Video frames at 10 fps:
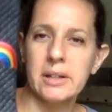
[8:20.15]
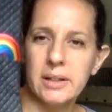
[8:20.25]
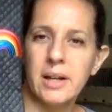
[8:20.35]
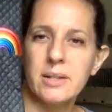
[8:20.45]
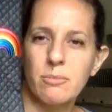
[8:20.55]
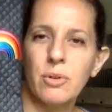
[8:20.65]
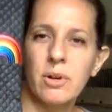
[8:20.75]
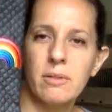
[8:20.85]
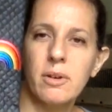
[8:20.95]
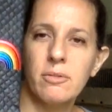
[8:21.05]
It has
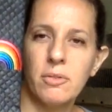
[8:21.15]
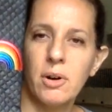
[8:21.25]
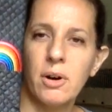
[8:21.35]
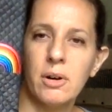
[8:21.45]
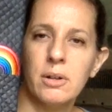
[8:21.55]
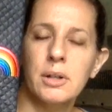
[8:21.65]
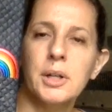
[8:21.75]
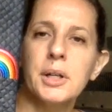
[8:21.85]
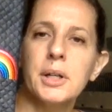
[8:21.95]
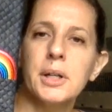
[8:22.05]
more of a fall,
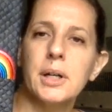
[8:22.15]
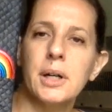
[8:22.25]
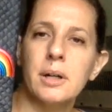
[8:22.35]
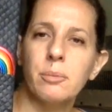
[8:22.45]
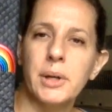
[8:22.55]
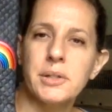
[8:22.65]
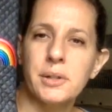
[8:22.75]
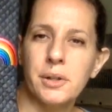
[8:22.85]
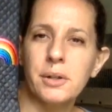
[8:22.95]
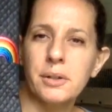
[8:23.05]
uh,
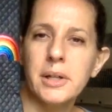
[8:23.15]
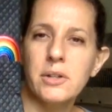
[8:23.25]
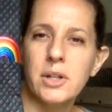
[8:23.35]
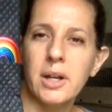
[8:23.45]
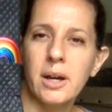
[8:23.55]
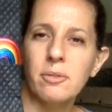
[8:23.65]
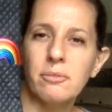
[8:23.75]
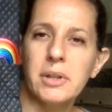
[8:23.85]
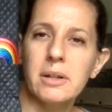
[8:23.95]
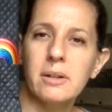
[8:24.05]
winter collegiate kind of
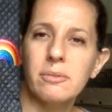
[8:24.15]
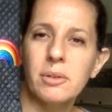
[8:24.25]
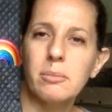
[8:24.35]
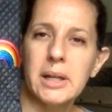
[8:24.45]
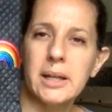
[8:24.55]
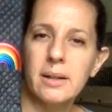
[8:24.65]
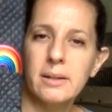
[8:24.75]
feel for me.